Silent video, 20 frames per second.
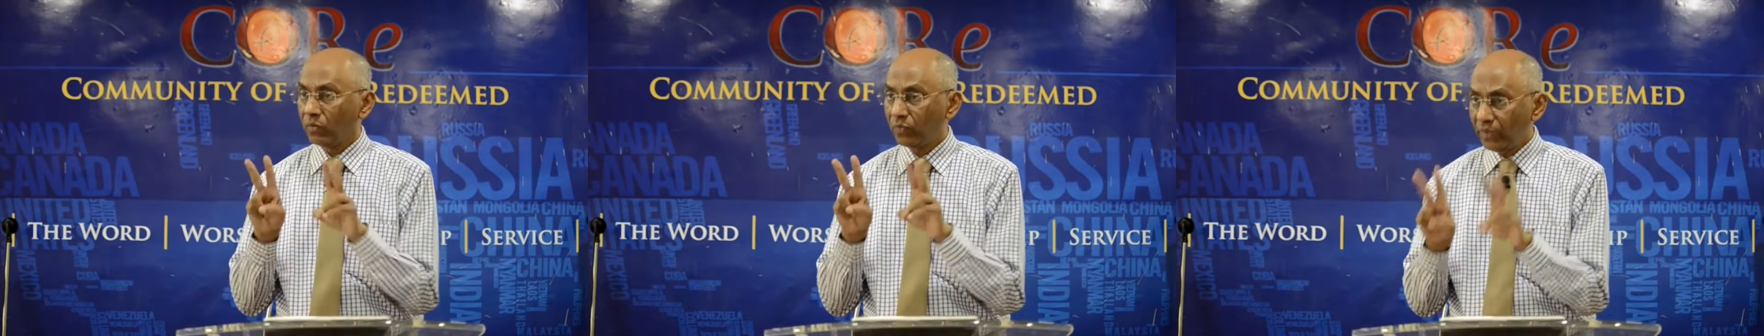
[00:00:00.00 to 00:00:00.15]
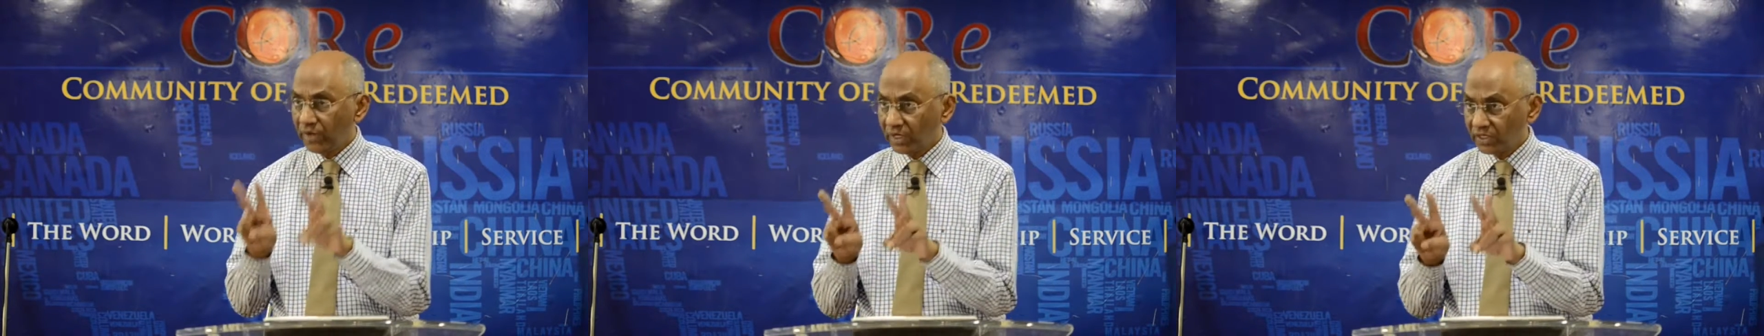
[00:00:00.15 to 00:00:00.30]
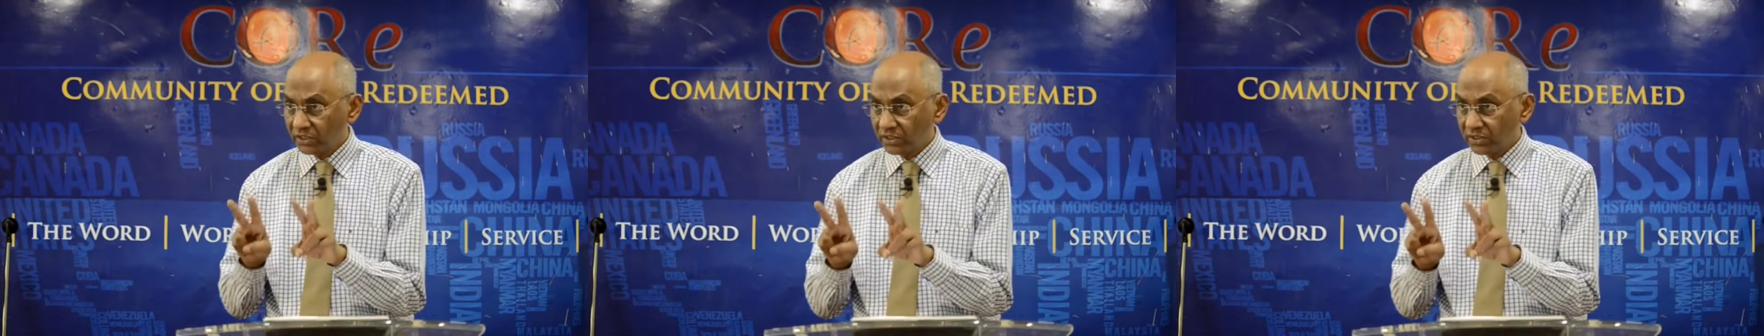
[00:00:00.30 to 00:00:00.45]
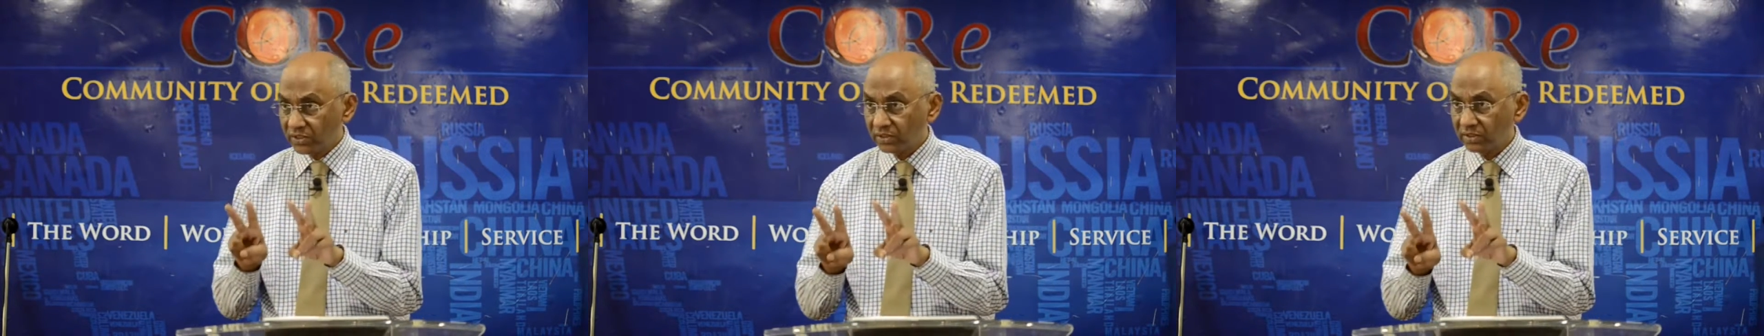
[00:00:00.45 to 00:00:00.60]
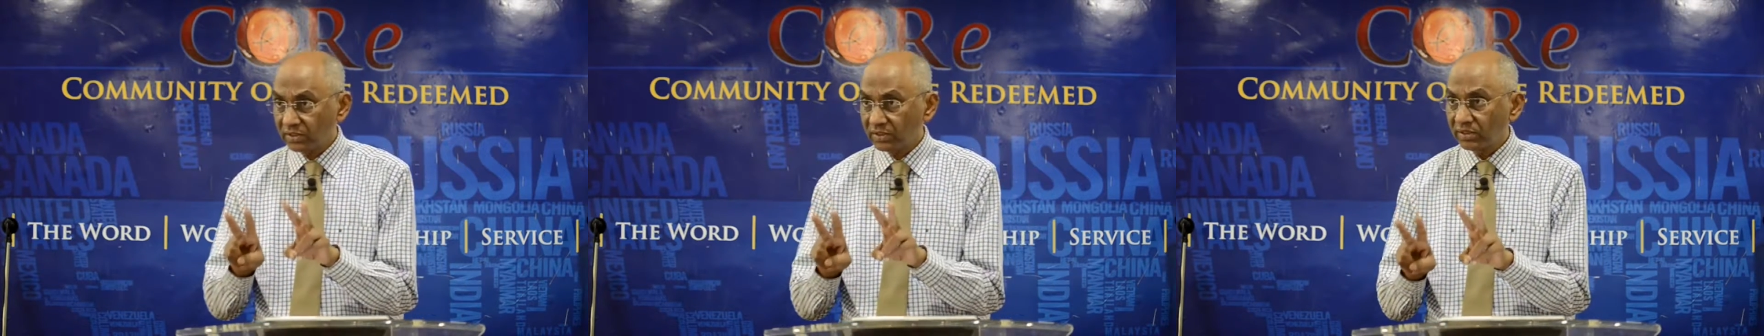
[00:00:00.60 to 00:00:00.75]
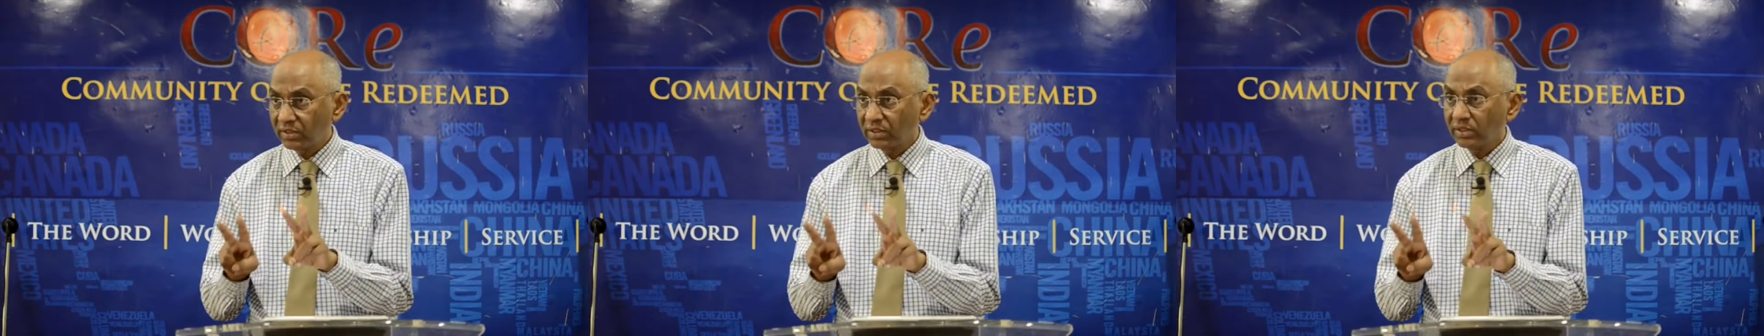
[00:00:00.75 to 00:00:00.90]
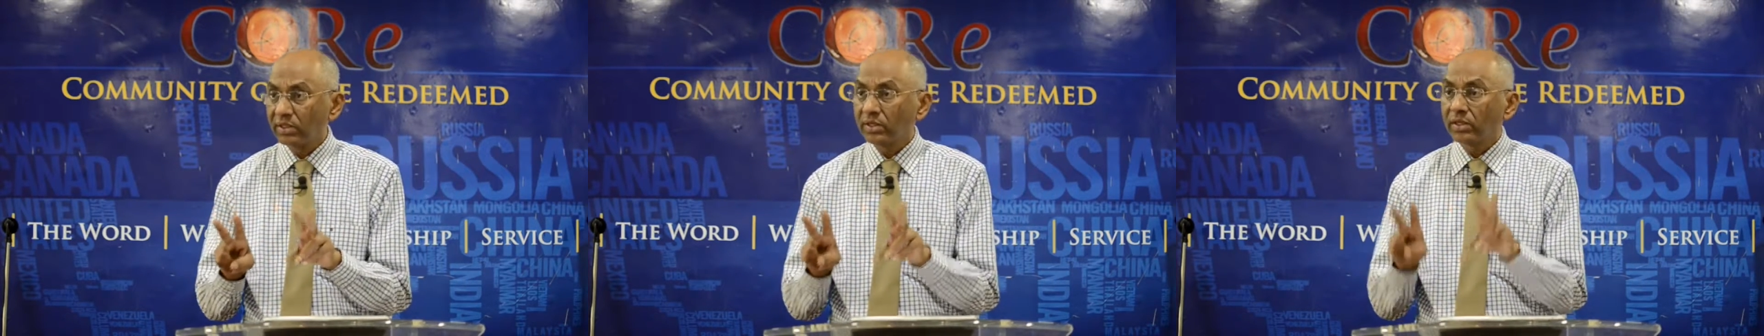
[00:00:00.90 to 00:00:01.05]
First,
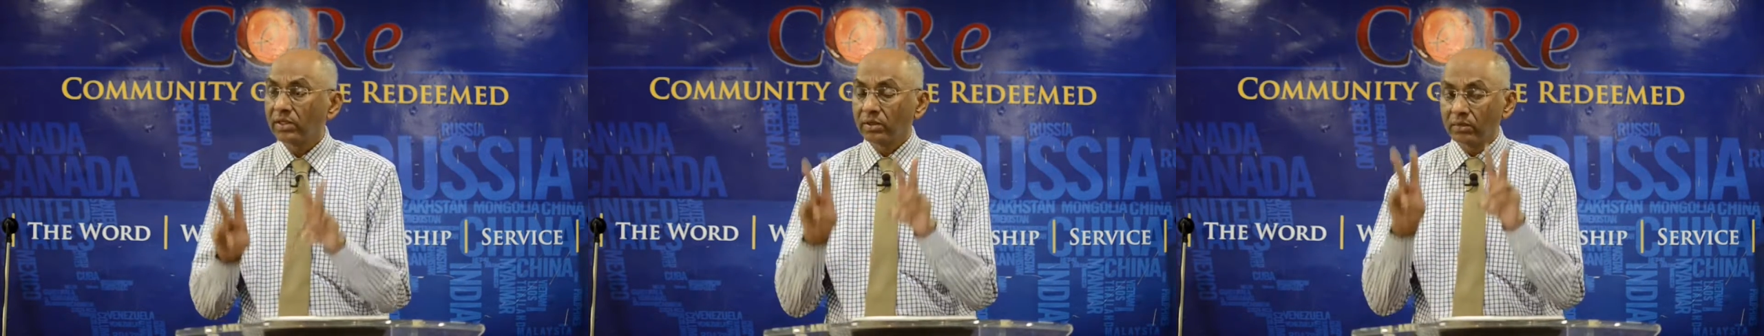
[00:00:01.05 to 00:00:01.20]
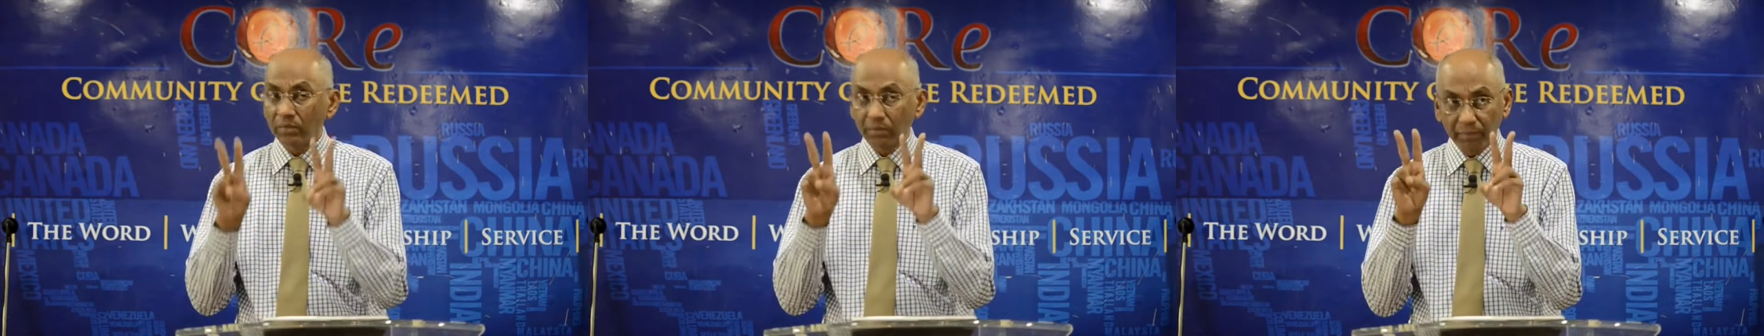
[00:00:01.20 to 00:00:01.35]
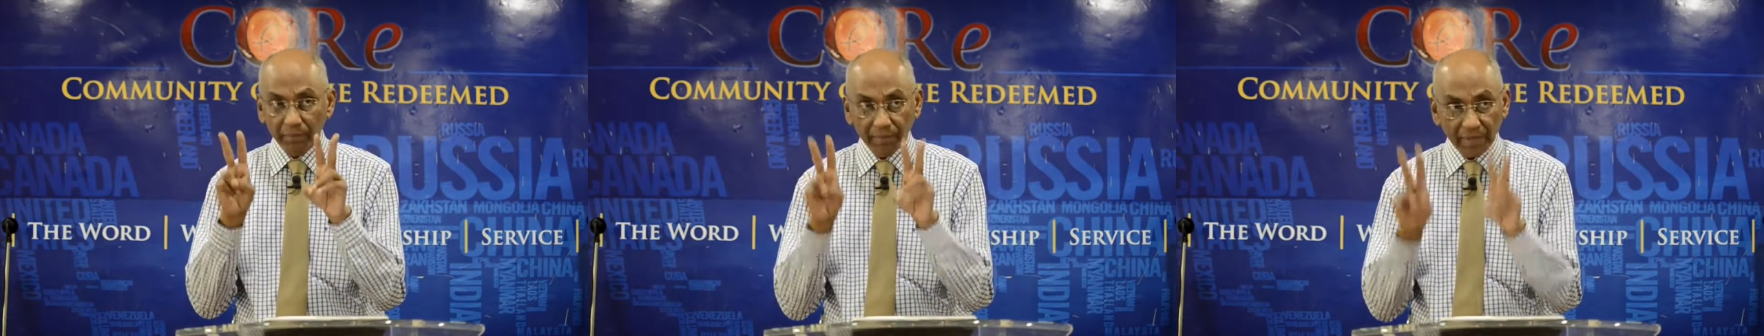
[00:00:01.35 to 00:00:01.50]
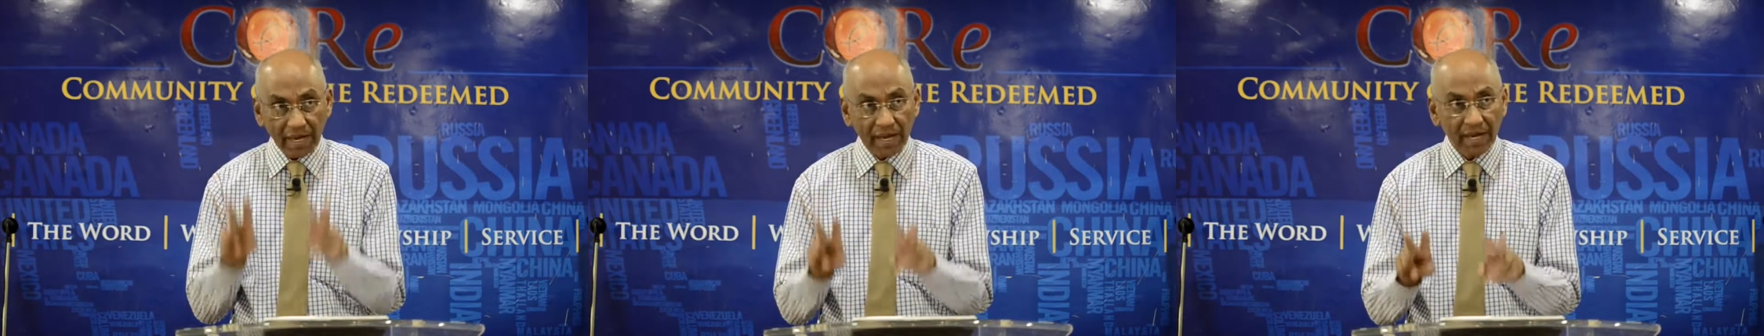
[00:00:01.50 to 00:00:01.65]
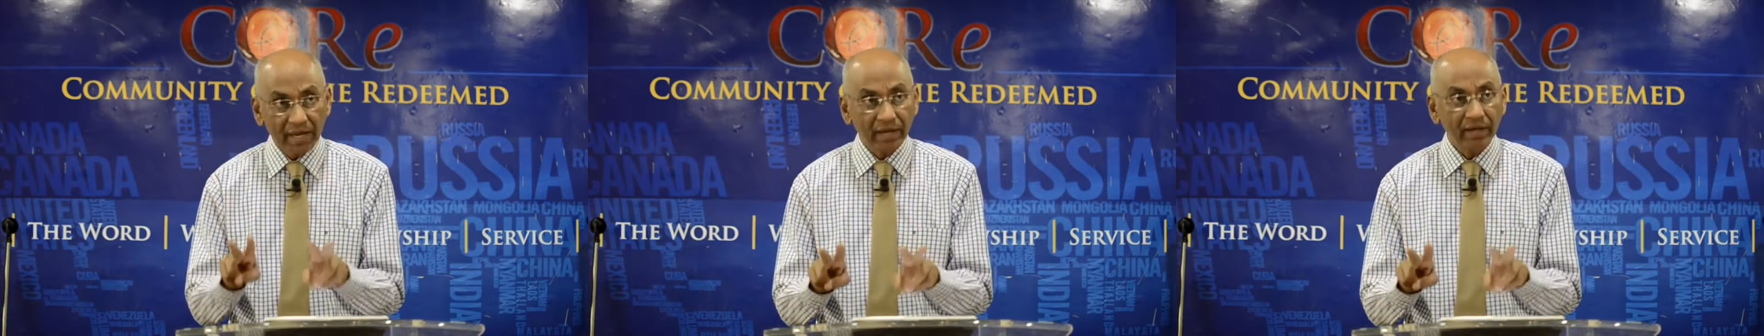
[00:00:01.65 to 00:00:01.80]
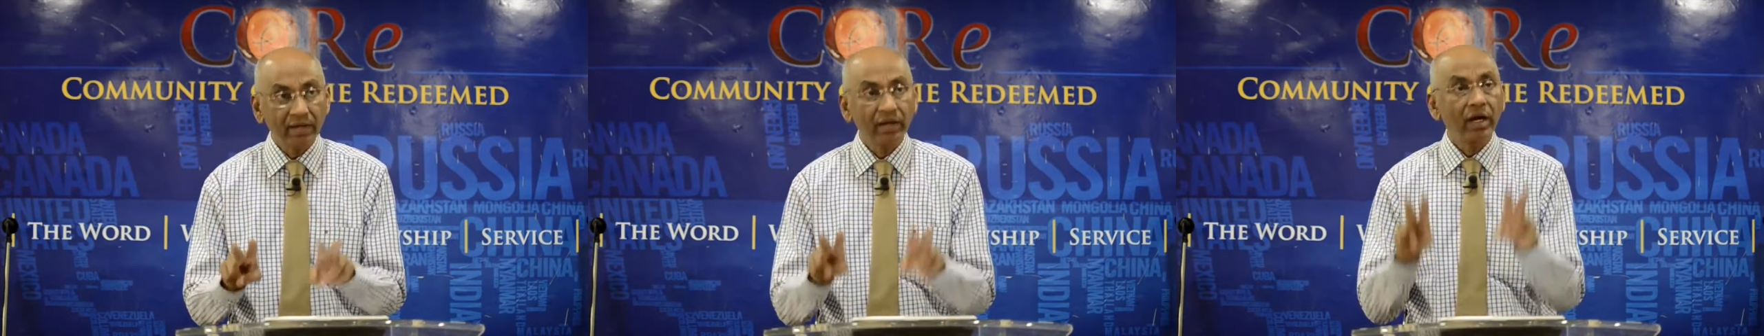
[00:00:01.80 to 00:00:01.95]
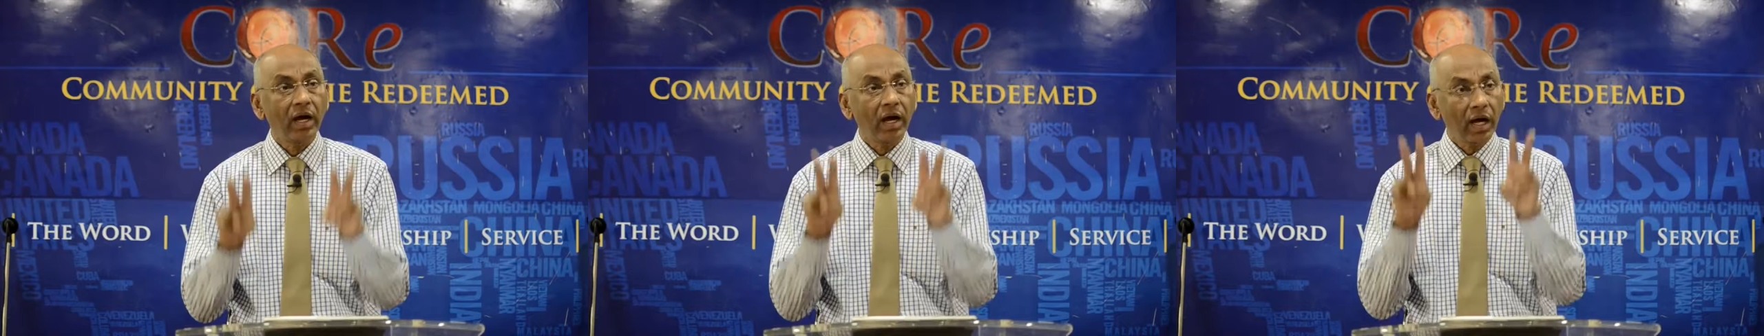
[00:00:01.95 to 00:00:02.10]

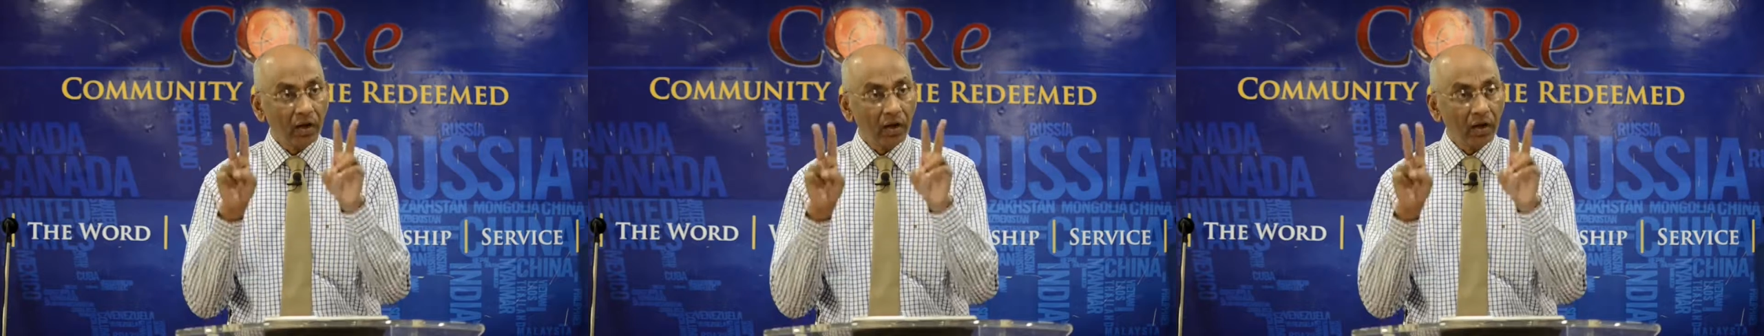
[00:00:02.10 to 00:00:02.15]
bear